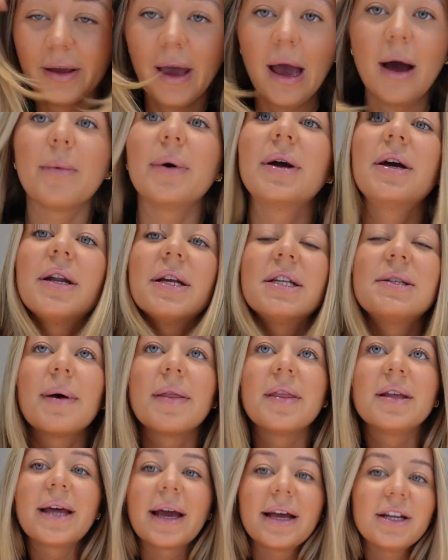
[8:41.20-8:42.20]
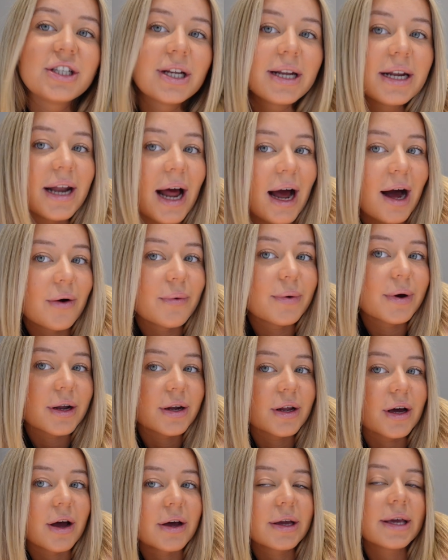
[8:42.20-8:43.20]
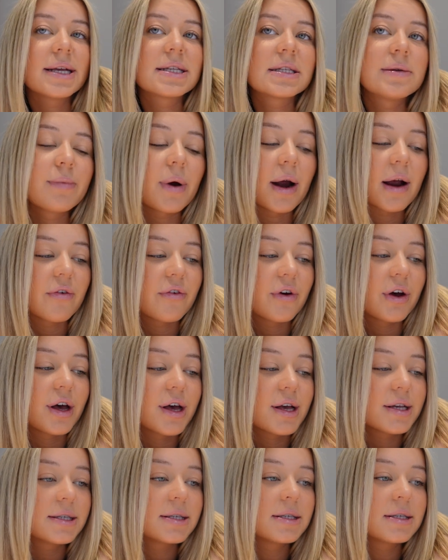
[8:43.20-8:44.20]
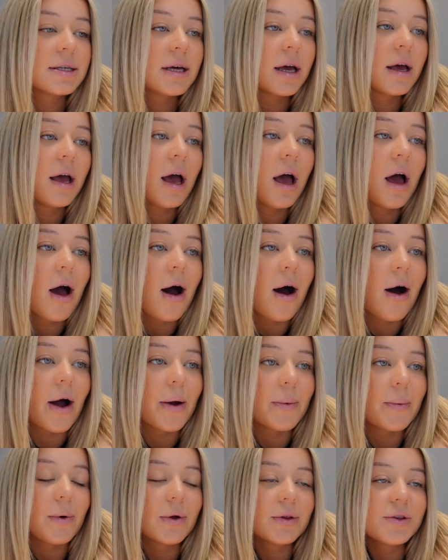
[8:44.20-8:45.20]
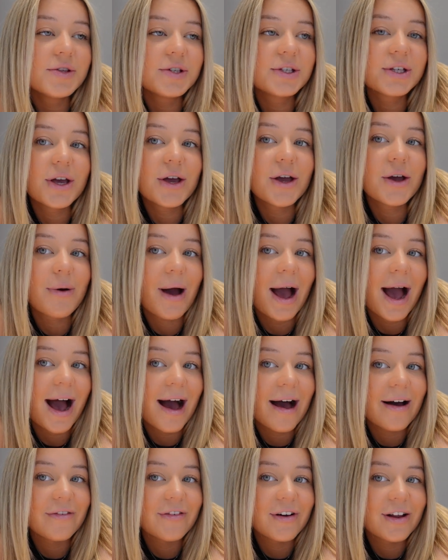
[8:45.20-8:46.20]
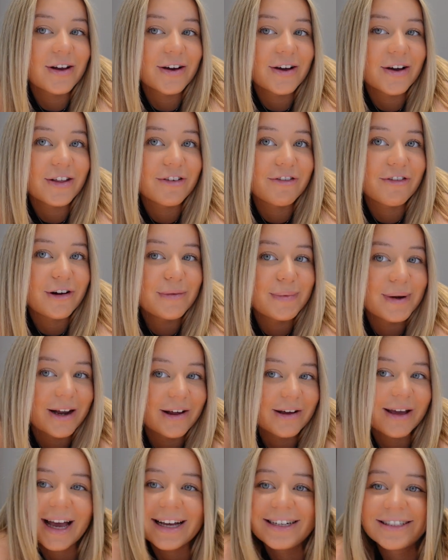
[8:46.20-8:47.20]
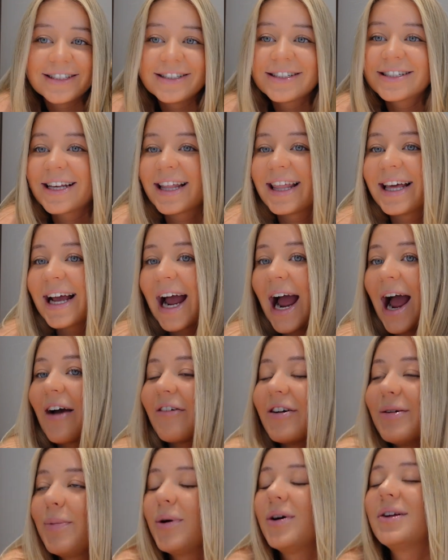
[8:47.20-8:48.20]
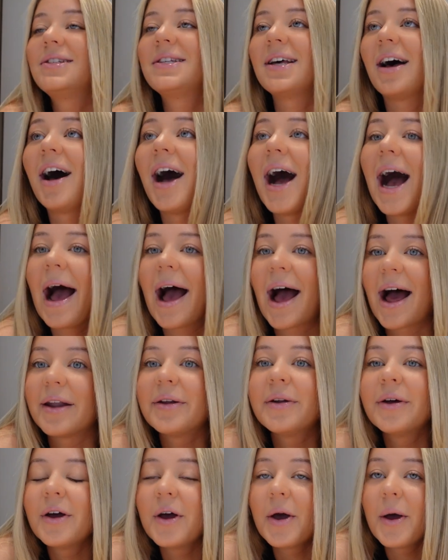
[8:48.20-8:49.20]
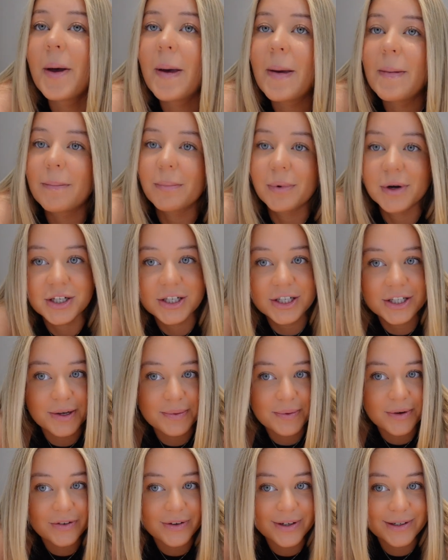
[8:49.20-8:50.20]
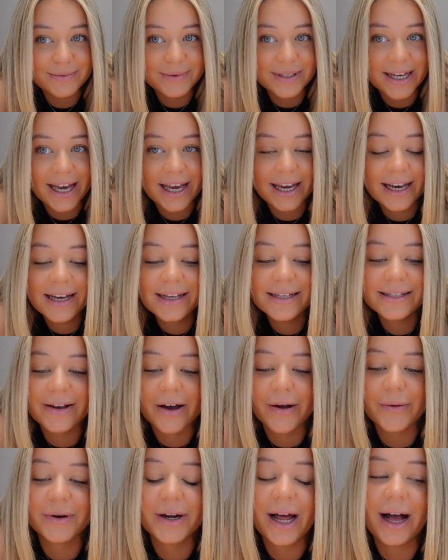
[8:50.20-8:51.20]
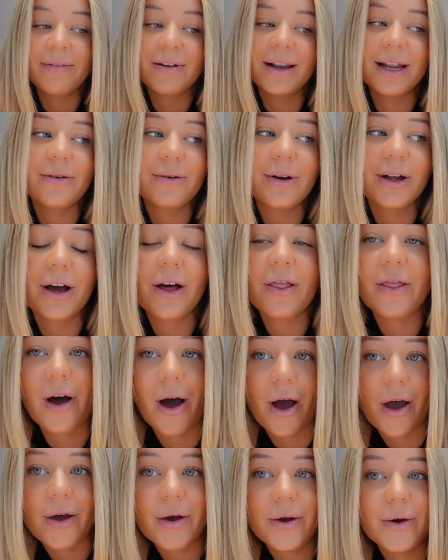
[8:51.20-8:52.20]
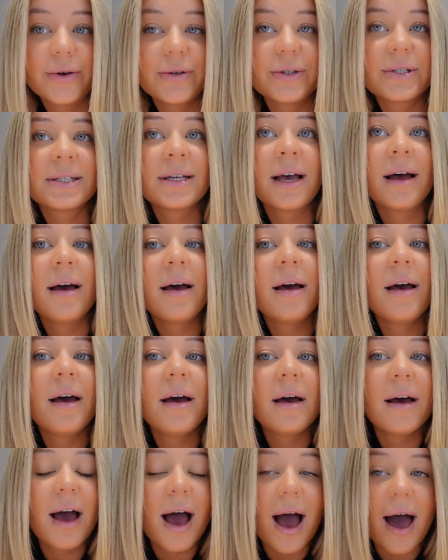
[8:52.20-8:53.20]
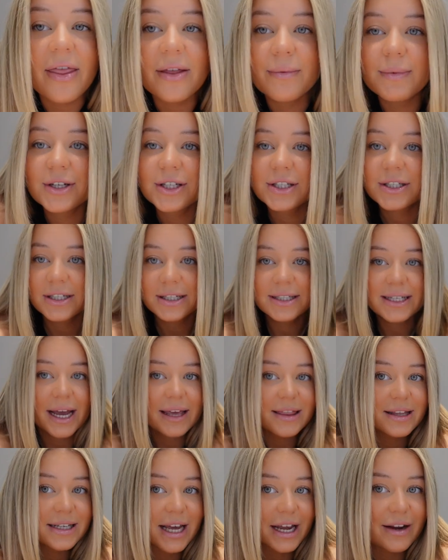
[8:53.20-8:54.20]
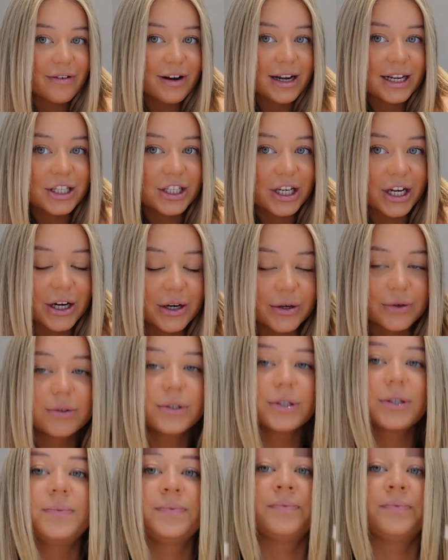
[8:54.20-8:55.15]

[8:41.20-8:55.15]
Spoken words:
yeah, we're gonna spend the day chilling out. We're gonna go and get some breakfast. I want to have a look at the filming locations. I think Harry Potter and Bridgerton were filmed here. So I want to have a little look at those. And then we're just going to take the day really chilled.